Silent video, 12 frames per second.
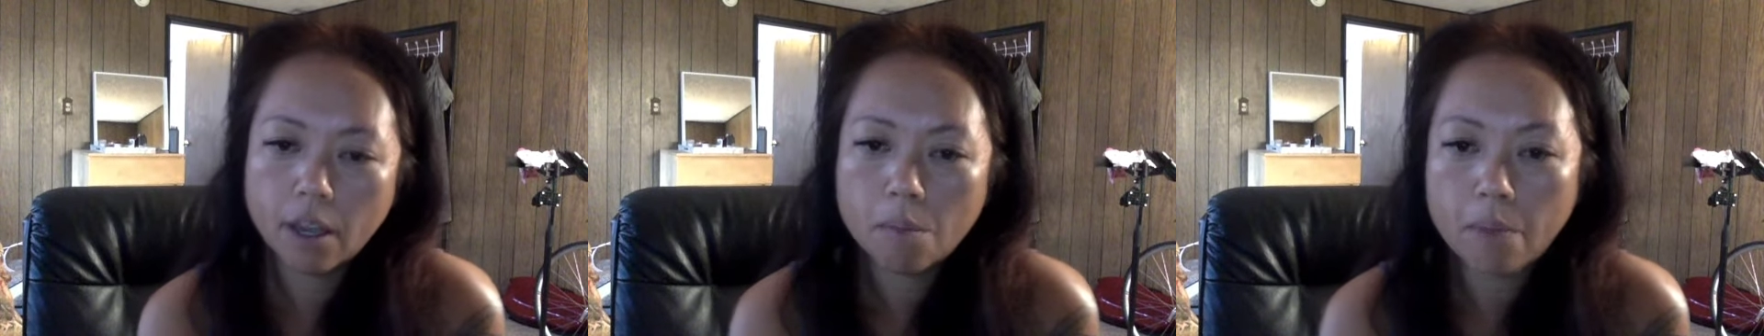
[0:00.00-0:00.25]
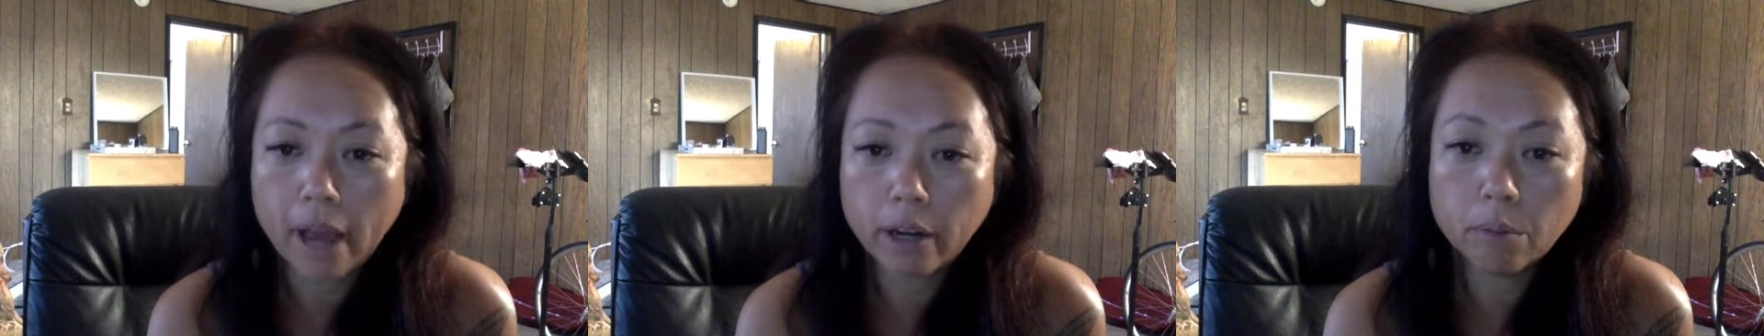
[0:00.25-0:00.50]

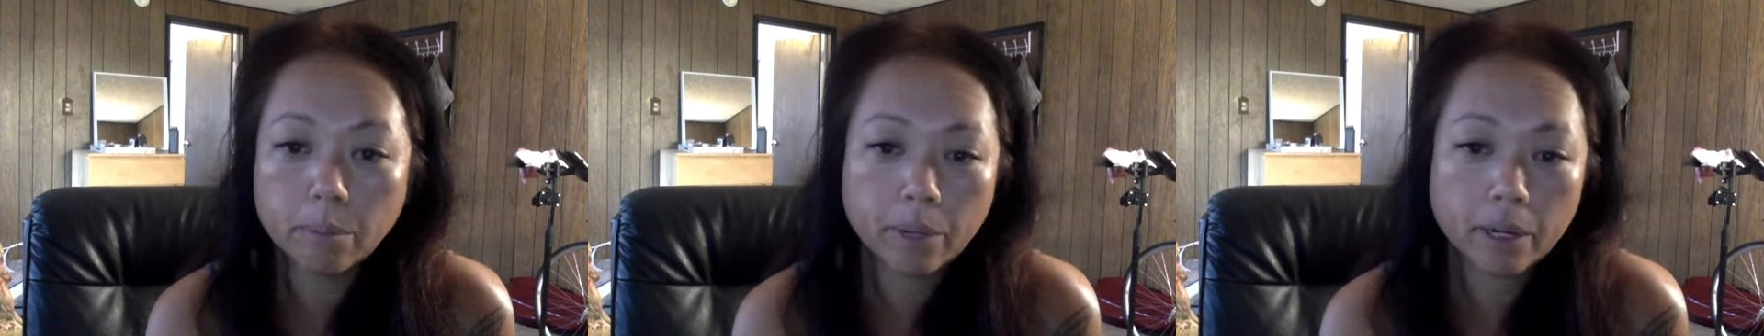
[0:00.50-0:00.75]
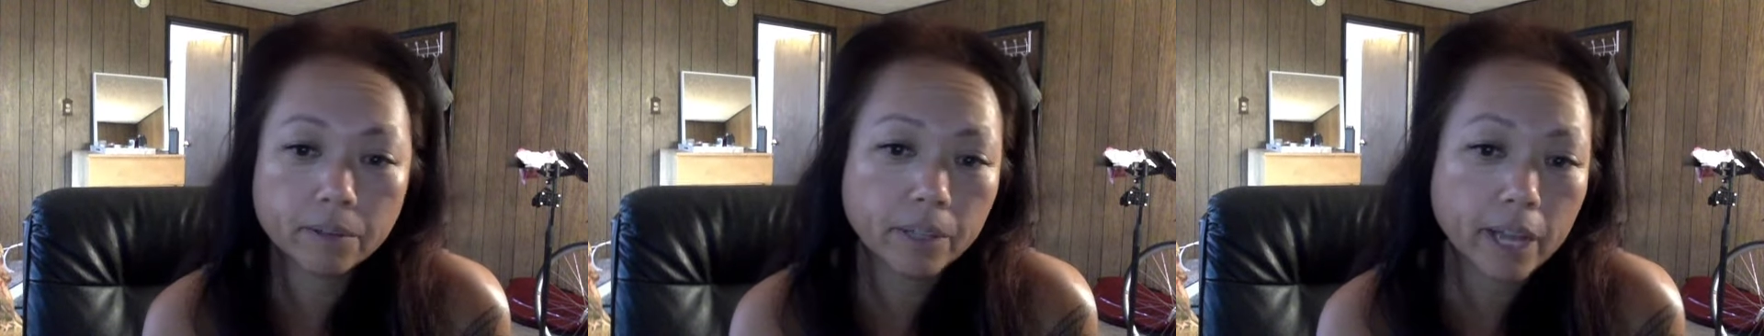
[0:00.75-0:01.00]
Madame
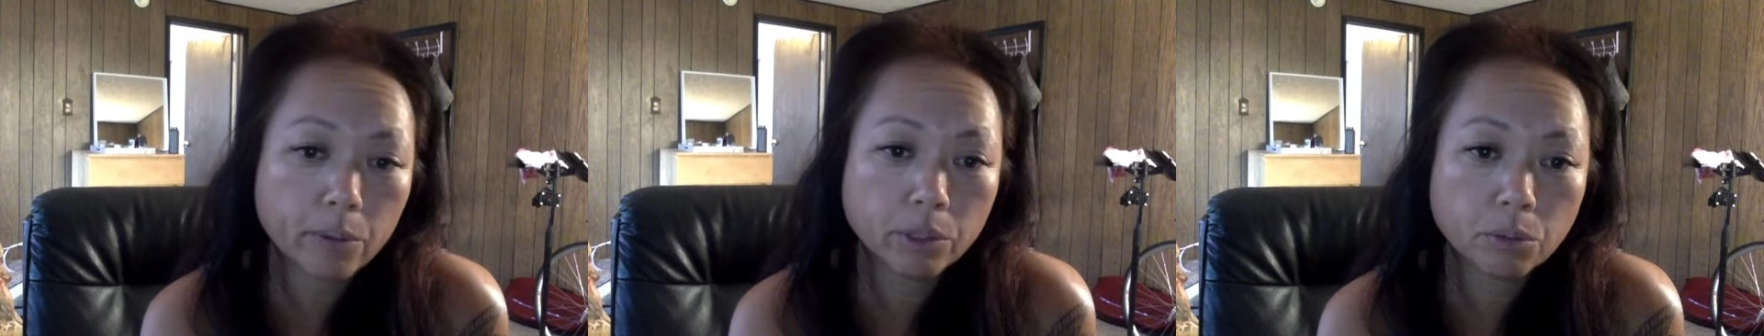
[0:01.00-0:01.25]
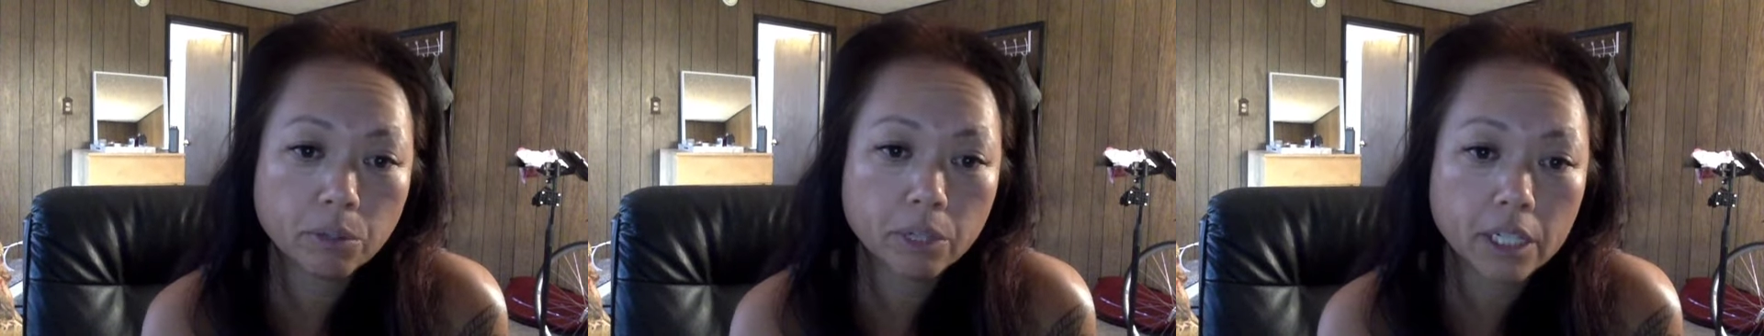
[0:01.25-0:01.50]
Butterfly
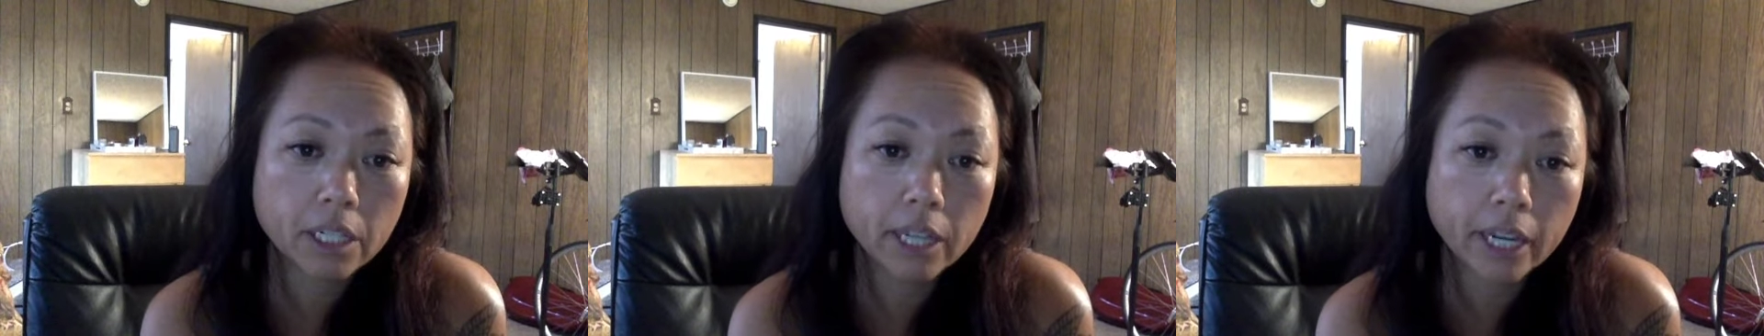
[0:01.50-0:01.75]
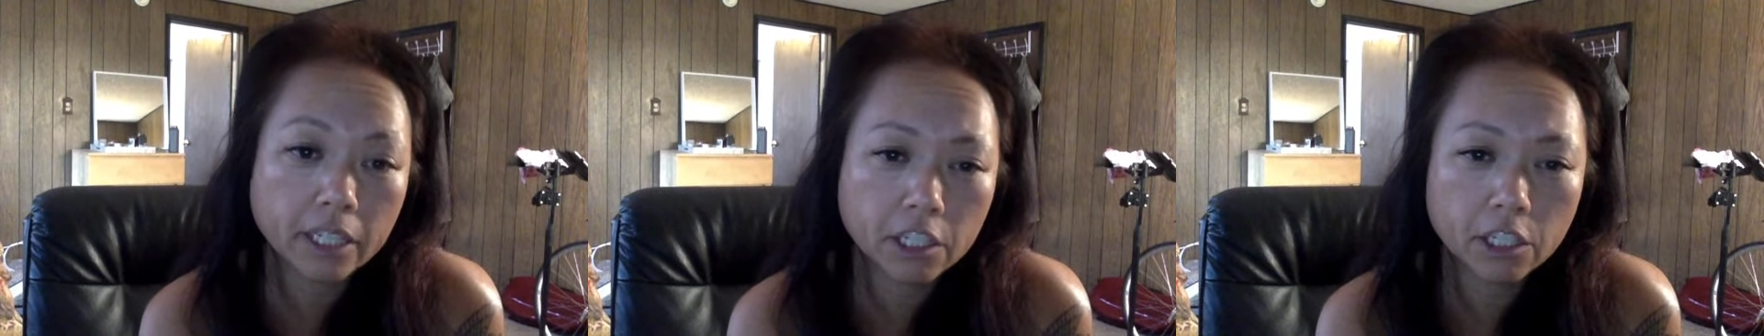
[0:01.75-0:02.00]
was written in
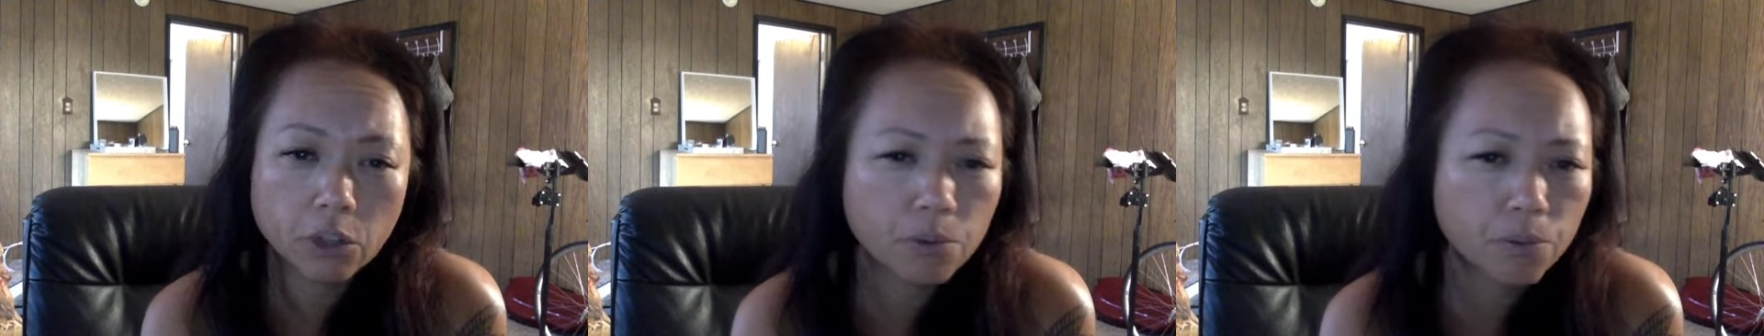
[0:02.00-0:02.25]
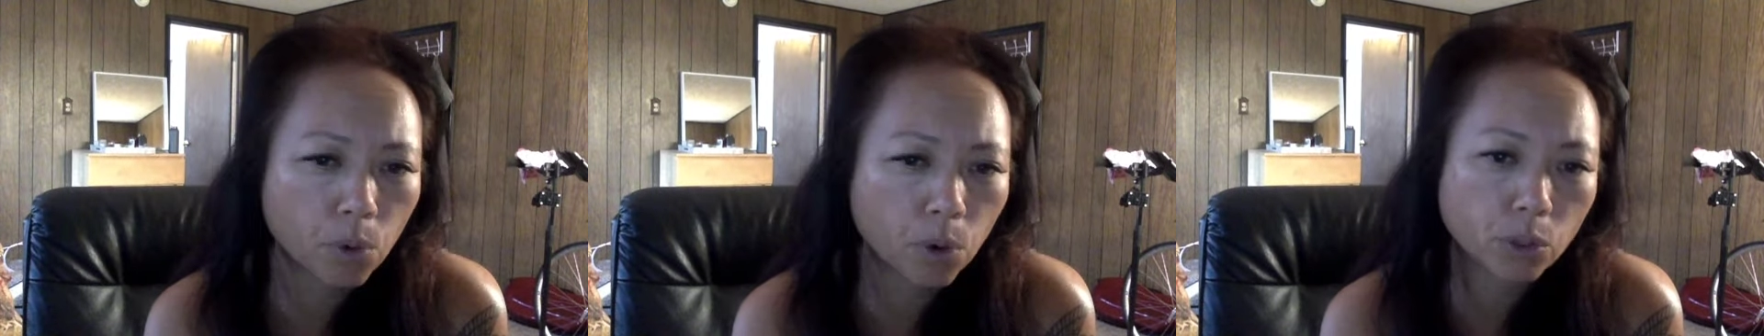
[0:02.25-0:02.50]
1904